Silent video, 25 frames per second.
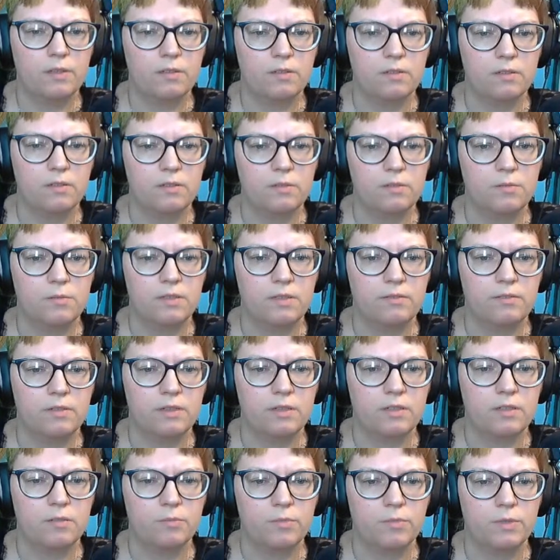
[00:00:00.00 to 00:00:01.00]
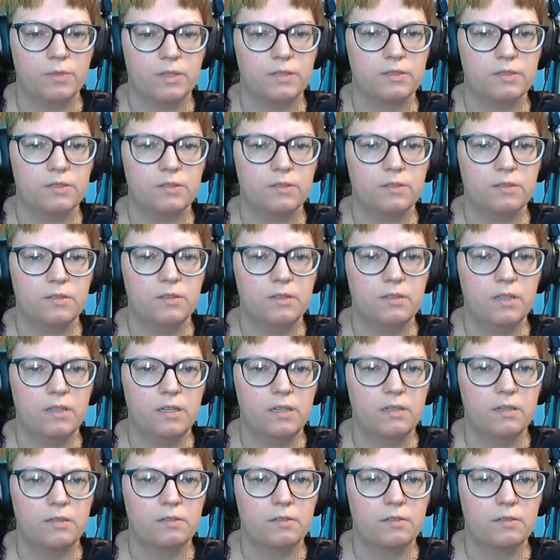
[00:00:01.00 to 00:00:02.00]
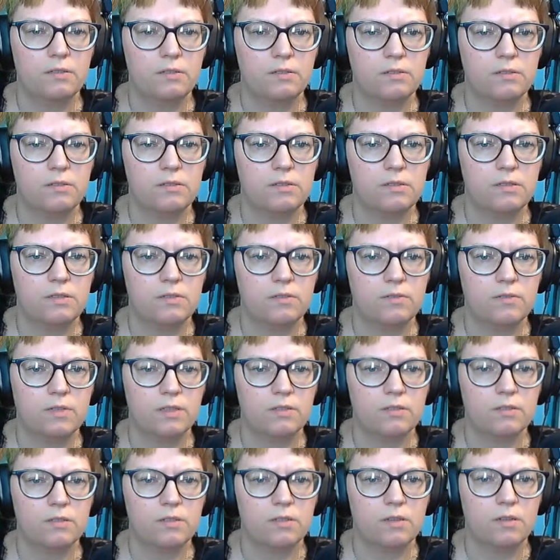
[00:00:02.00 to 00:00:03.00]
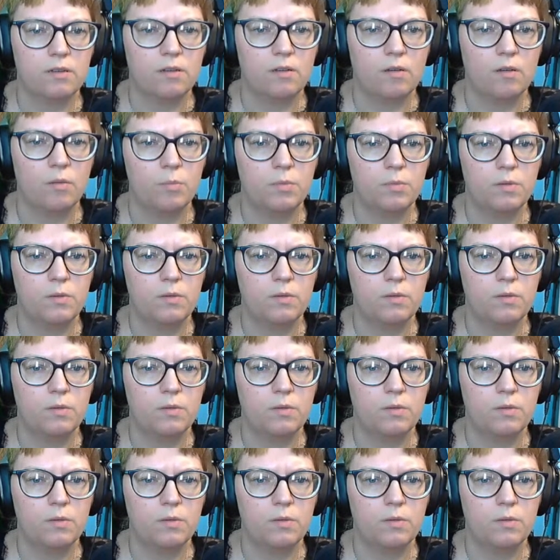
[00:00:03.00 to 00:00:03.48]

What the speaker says: a little bit of a compressor on that. See if that's gonna help